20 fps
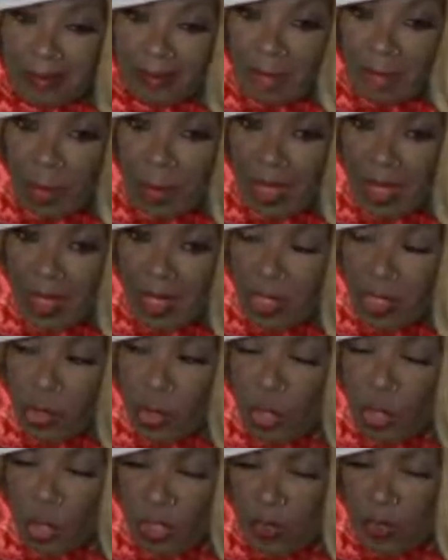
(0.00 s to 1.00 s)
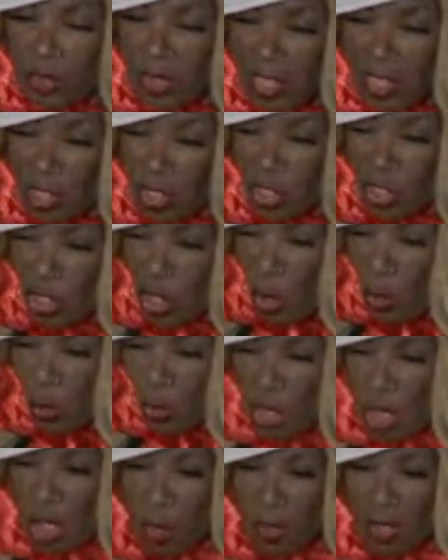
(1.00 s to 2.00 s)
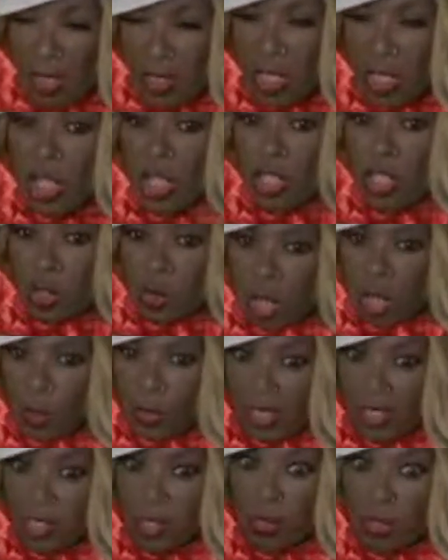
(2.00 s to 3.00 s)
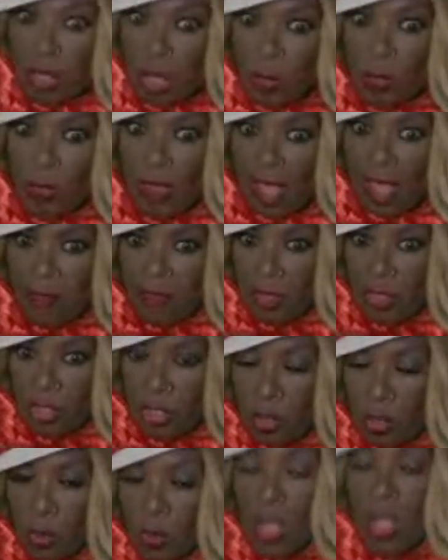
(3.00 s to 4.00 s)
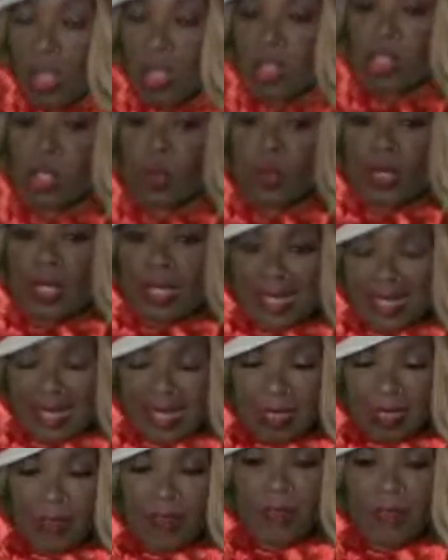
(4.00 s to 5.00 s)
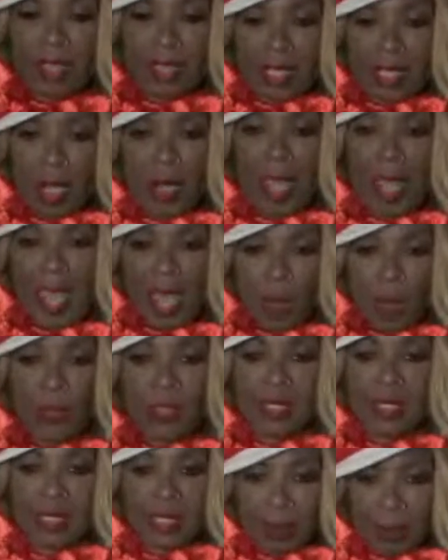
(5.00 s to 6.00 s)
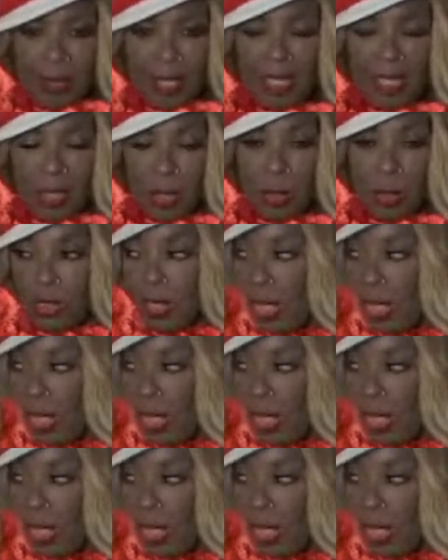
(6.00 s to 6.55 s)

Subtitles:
All right. So those of you that don't know it, you know that you don't have it too. So we need to find out how we can stimulate those.